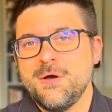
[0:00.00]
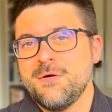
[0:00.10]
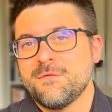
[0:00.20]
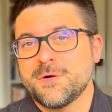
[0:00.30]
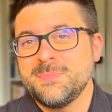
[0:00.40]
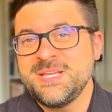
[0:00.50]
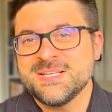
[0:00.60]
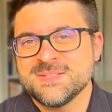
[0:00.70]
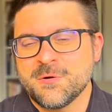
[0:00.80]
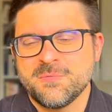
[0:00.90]
For me
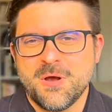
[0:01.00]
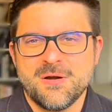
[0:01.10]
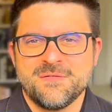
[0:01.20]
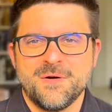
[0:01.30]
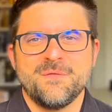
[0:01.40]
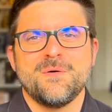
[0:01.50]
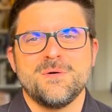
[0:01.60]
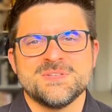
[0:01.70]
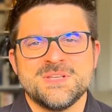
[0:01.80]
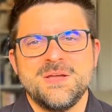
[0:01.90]
as a cryptographer, of
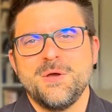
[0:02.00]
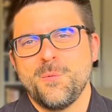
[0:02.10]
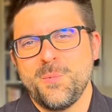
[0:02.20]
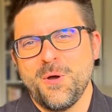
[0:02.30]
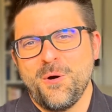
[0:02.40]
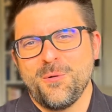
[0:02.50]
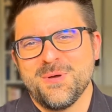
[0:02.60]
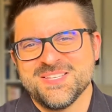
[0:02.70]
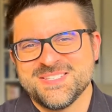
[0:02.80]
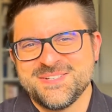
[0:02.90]
course, we're
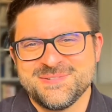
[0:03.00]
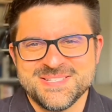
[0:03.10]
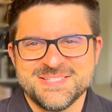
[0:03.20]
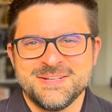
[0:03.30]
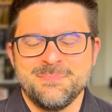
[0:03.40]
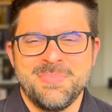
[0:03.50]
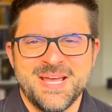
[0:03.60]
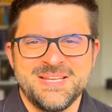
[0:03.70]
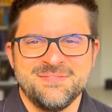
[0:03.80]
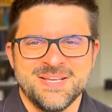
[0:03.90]
always interested in
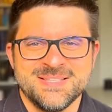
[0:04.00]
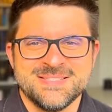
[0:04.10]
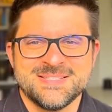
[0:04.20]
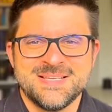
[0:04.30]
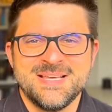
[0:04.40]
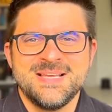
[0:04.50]
bad events,